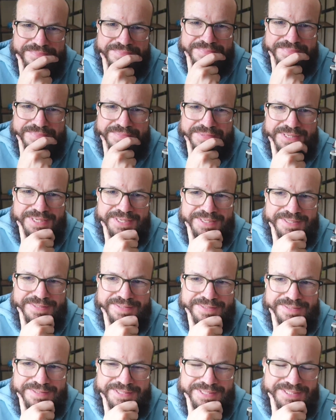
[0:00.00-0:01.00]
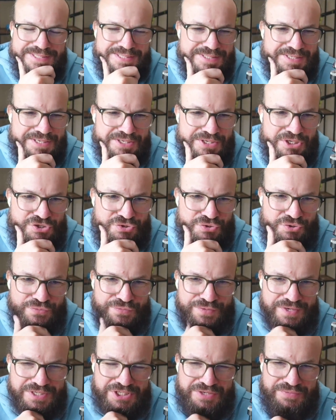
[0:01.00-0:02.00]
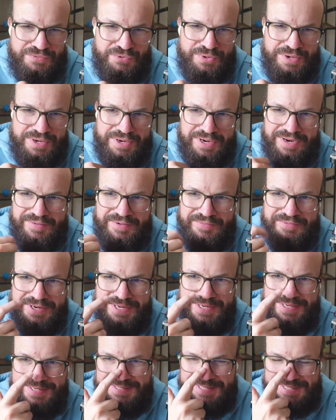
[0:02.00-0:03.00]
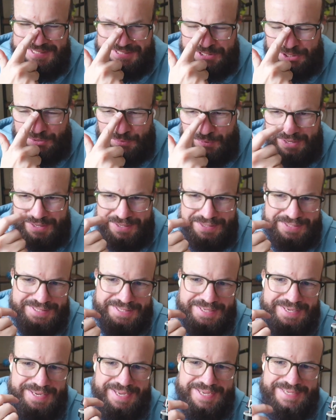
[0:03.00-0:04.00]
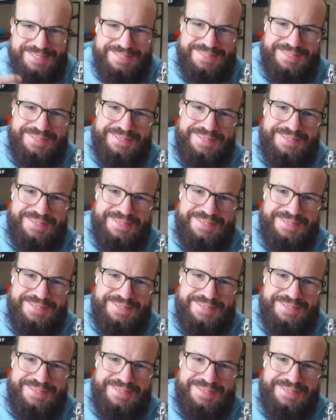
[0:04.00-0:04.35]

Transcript: Yeah, so that's a true festival in kind of every sense of the word, I guess.